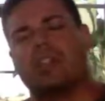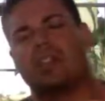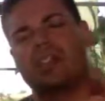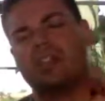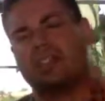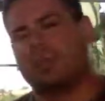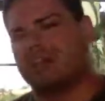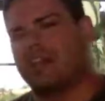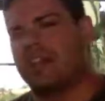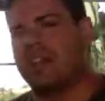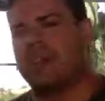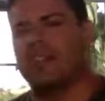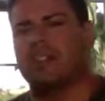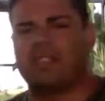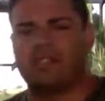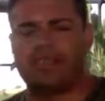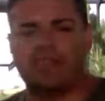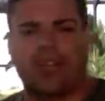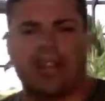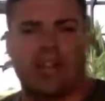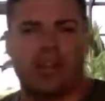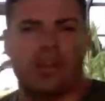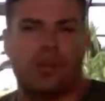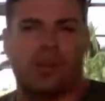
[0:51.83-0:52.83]
you've definitely
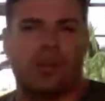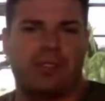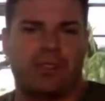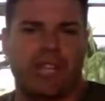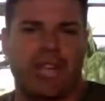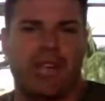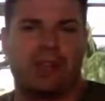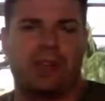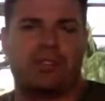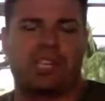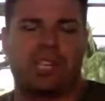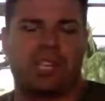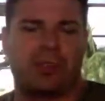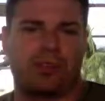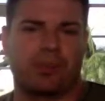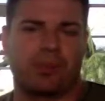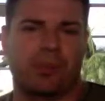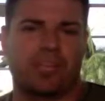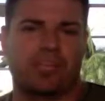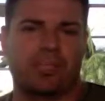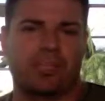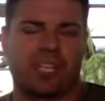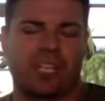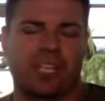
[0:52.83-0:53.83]
found it with Absync
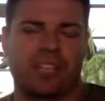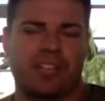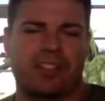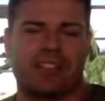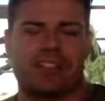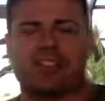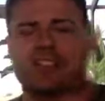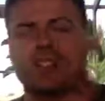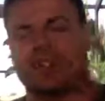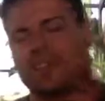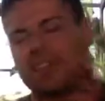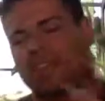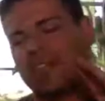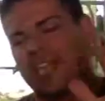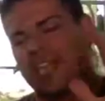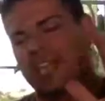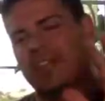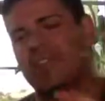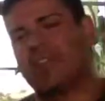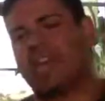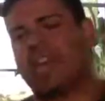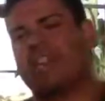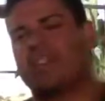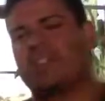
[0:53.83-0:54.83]
Realty. So thank
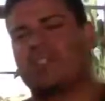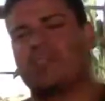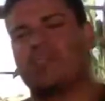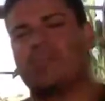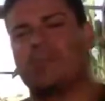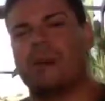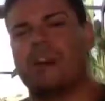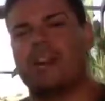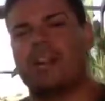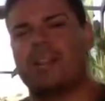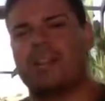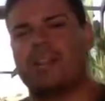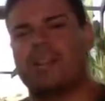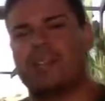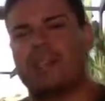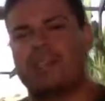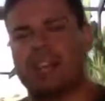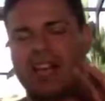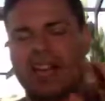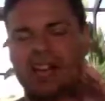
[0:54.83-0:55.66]
you guys so much.